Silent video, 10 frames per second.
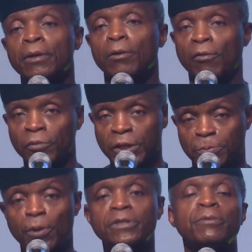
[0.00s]
of
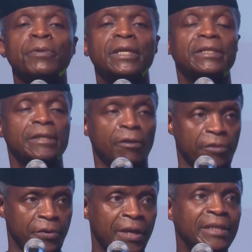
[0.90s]
responsibility, of
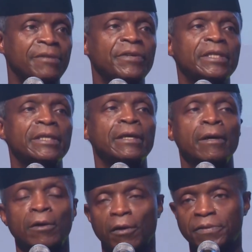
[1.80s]
creativity,
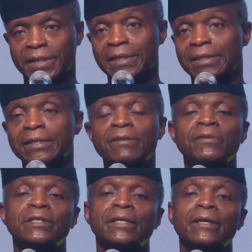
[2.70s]
of
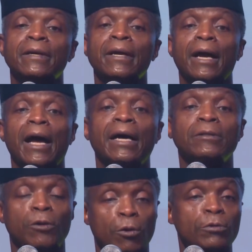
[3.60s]
sensitivity,
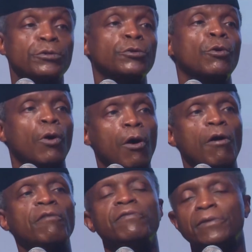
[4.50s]
and also
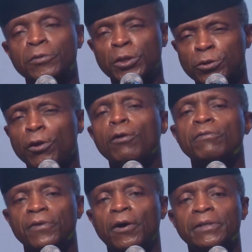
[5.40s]
of
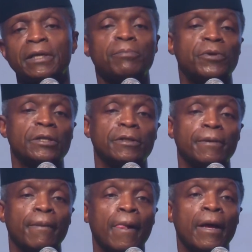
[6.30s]
resolve under pressure.
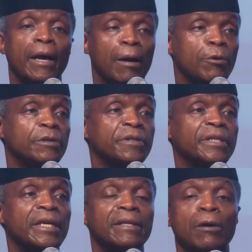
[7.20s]
I want to
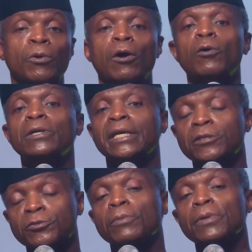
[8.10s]
say that we're all
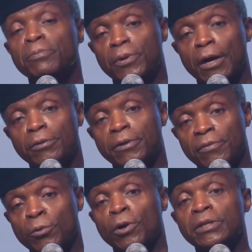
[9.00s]
extremely proud of
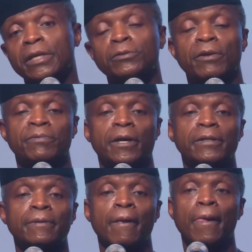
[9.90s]
the work that you have
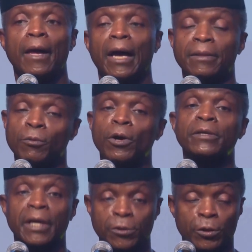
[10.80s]
done and the work
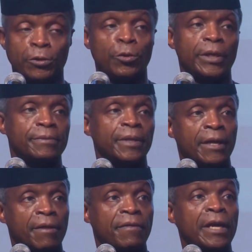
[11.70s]
that you're doing.
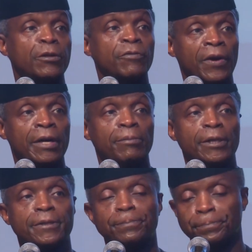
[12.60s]
Thank you very much.